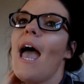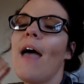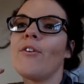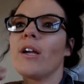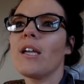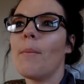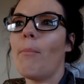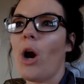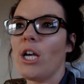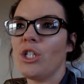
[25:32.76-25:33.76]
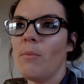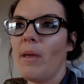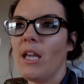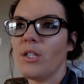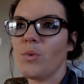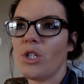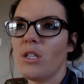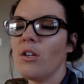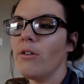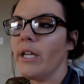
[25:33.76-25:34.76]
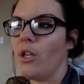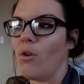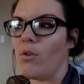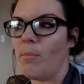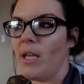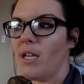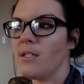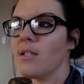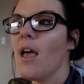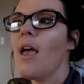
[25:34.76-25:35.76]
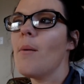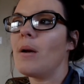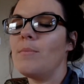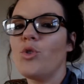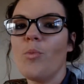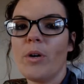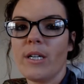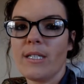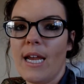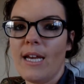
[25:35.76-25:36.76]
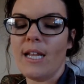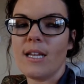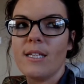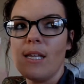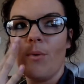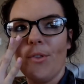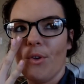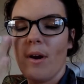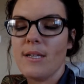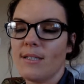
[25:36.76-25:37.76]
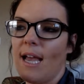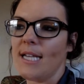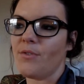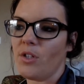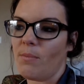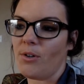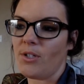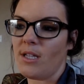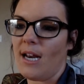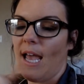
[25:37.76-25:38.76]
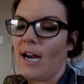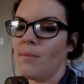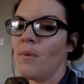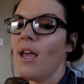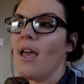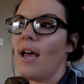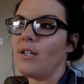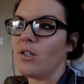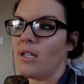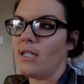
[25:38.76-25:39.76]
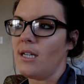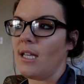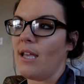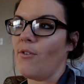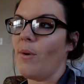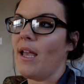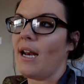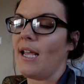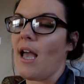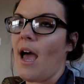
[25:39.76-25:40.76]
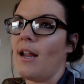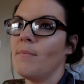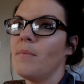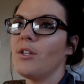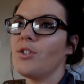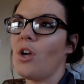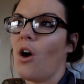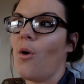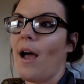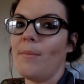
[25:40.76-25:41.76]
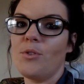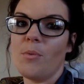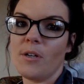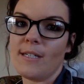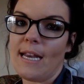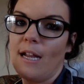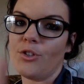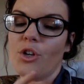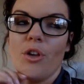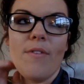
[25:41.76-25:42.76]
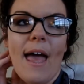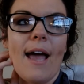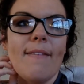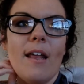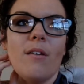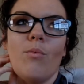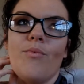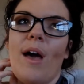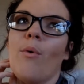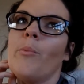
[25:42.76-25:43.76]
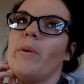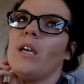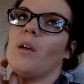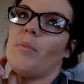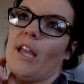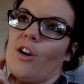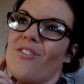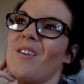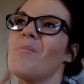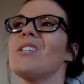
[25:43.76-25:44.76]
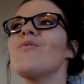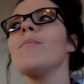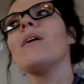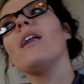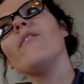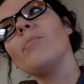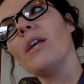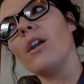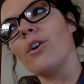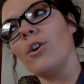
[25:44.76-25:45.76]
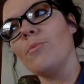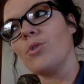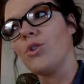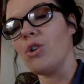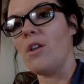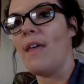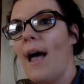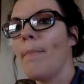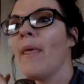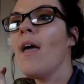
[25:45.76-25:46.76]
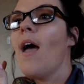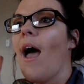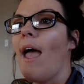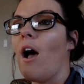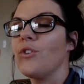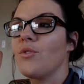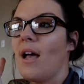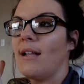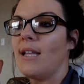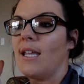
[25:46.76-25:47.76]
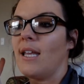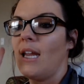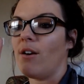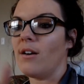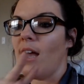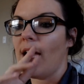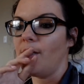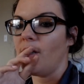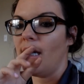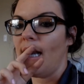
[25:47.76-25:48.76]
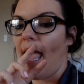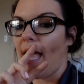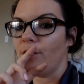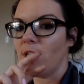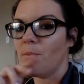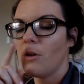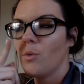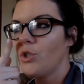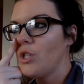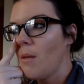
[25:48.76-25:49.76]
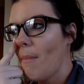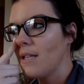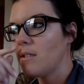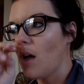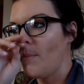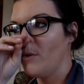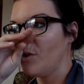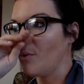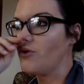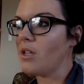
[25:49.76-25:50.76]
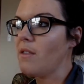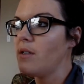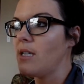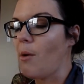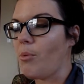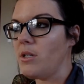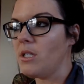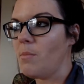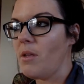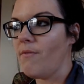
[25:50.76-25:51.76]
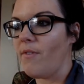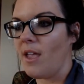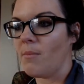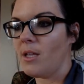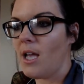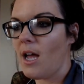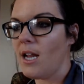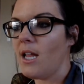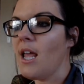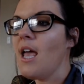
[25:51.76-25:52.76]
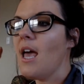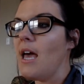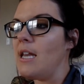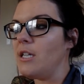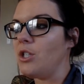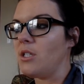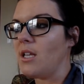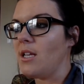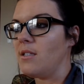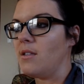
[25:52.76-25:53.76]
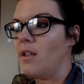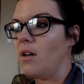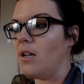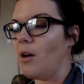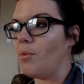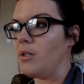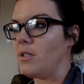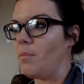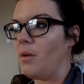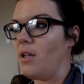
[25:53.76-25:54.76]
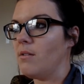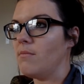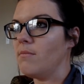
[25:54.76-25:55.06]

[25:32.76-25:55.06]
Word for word: And they're like compression pants, which I think are like yoga pants. But I'm super excited because they weren't the right size for the person that had them. And so they did a giveaway and I got them. So I'm super excited. I'll show you that. That'll, that won't be like a planner thing, but it's from kind of a planner group. So I'll show you that. I also got like an Erin Condren address book, which they messed up. It was supposed to say the Del Principe family on it, and it just says the Del Principe.